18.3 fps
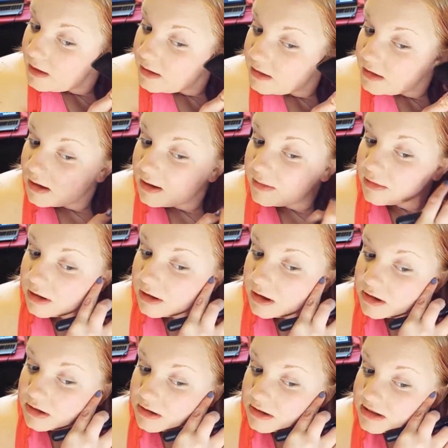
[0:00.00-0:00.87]
And then I'm
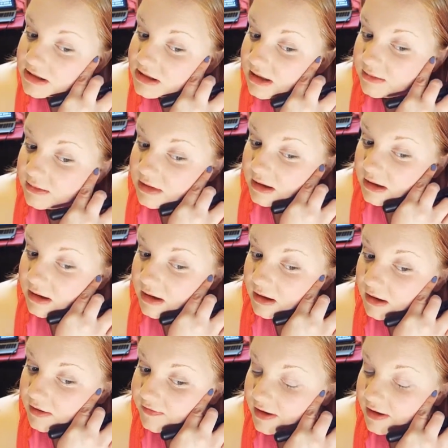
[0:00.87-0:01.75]
going to do the same thing
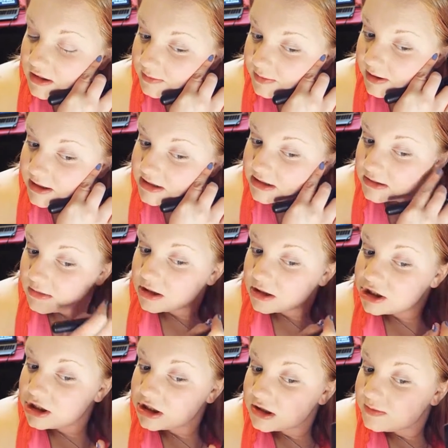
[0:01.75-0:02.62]
here, find the base of
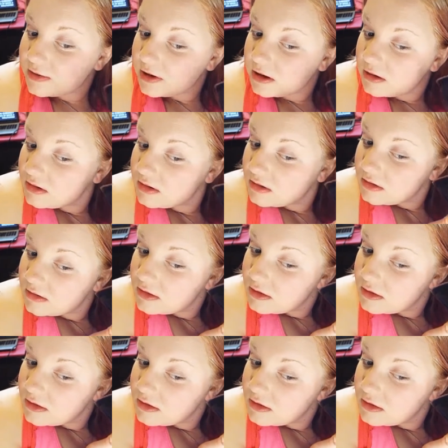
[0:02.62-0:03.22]
my cheekbone.